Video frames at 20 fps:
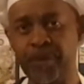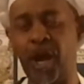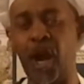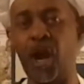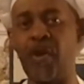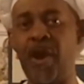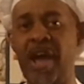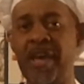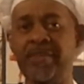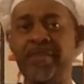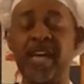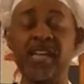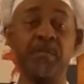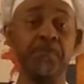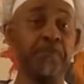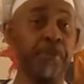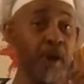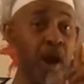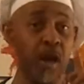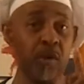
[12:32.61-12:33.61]
All right,
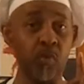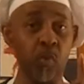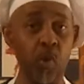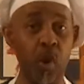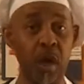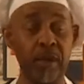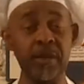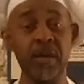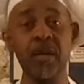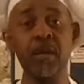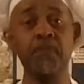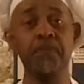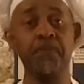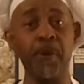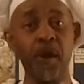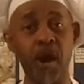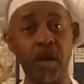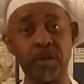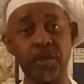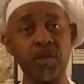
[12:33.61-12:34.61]
that's part one.
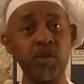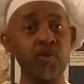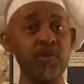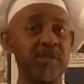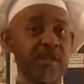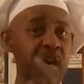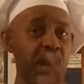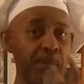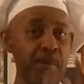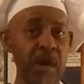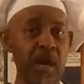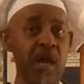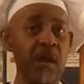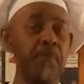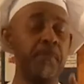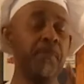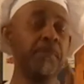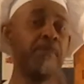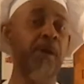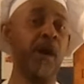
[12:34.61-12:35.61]
Part two is coming
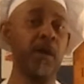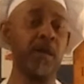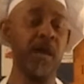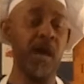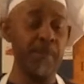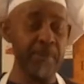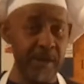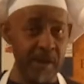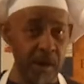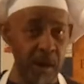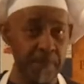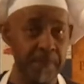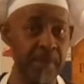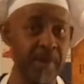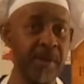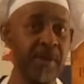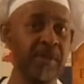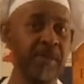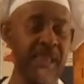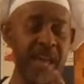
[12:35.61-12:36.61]
up
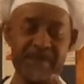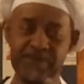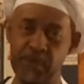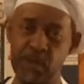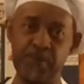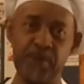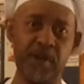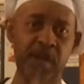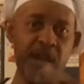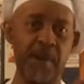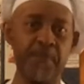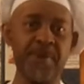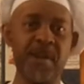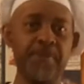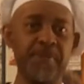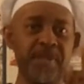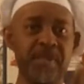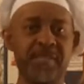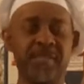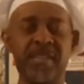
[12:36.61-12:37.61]

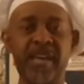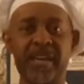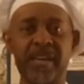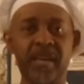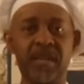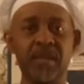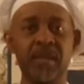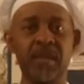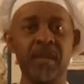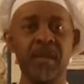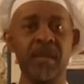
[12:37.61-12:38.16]
in a second.